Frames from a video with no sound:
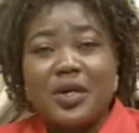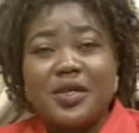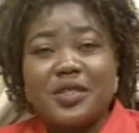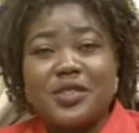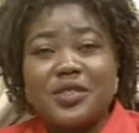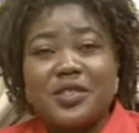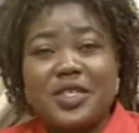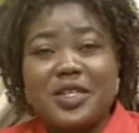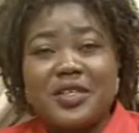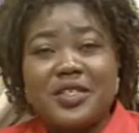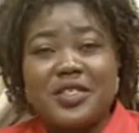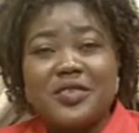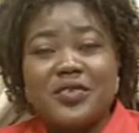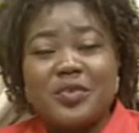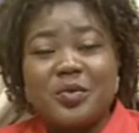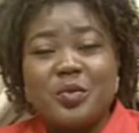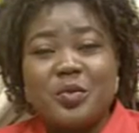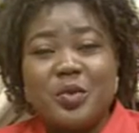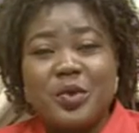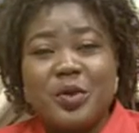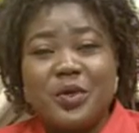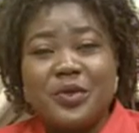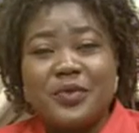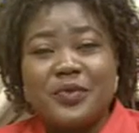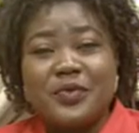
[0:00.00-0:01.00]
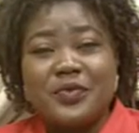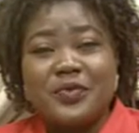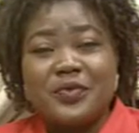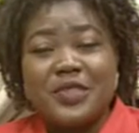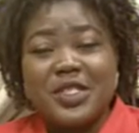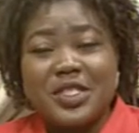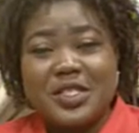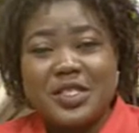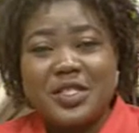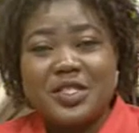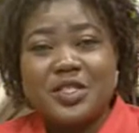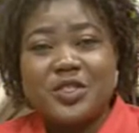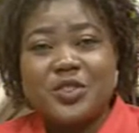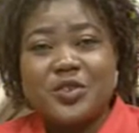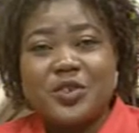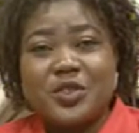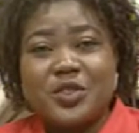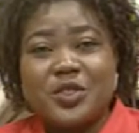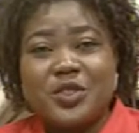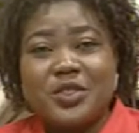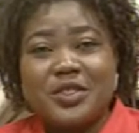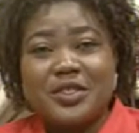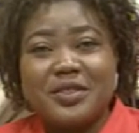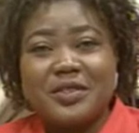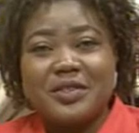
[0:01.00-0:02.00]
join us for more of this
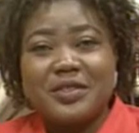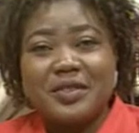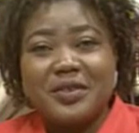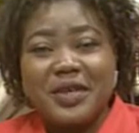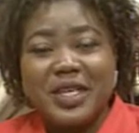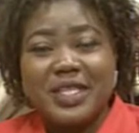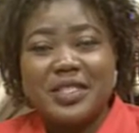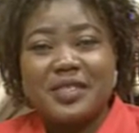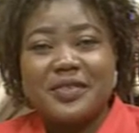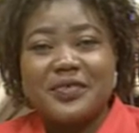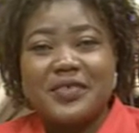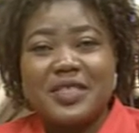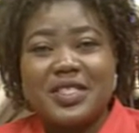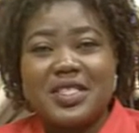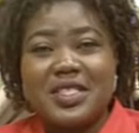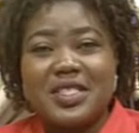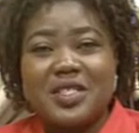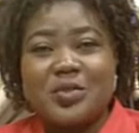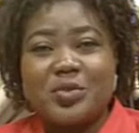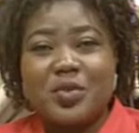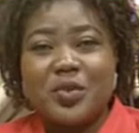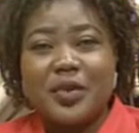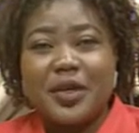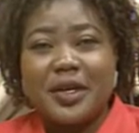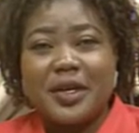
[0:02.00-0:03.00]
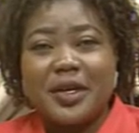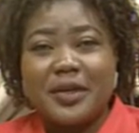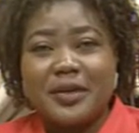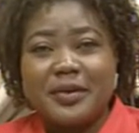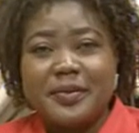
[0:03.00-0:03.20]
discussion right after this break.